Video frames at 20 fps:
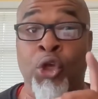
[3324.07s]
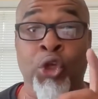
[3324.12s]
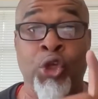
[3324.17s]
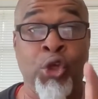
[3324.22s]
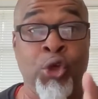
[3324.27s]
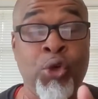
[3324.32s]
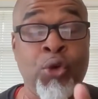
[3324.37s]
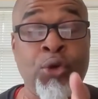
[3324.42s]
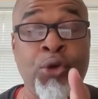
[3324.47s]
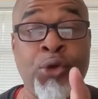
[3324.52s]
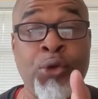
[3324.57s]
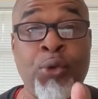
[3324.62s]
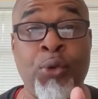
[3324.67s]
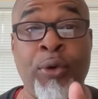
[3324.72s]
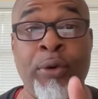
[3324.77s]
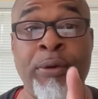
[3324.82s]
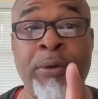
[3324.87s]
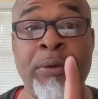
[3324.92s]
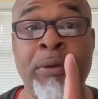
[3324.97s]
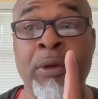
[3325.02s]
You
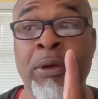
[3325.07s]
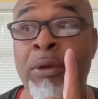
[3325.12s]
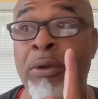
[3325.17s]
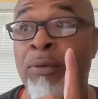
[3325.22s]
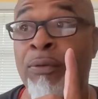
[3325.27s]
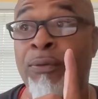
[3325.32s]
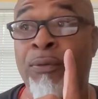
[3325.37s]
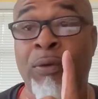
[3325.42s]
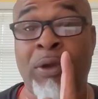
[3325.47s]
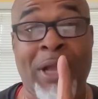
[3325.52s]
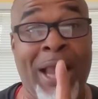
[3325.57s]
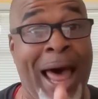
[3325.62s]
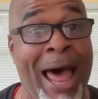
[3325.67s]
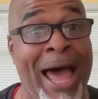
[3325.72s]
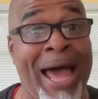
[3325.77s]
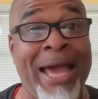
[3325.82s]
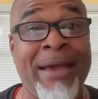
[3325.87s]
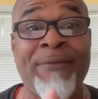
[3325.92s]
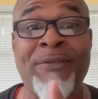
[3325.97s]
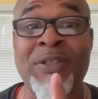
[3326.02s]
doing
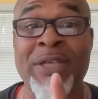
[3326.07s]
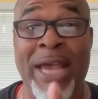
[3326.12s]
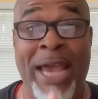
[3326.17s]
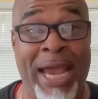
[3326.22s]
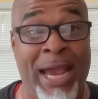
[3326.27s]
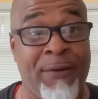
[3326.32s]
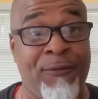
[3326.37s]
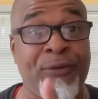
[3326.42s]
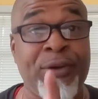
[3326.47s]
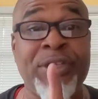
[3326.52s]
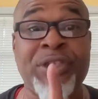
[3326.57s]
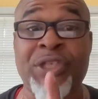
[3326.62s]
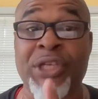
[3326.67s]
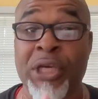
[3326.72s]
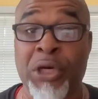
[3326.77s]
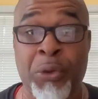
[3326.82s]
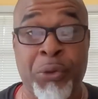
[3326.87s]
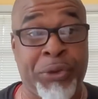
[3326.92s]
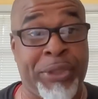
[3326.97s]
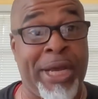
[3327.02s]
lives every
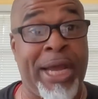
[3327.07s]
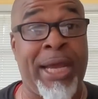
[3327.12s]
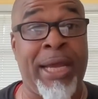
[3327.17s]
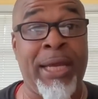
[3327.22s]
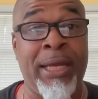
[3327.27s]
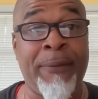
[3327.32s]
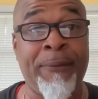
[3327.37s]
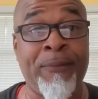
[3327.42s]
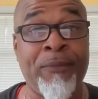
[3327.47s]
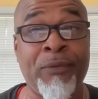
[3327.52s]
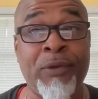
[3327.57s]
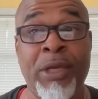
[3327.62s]
single day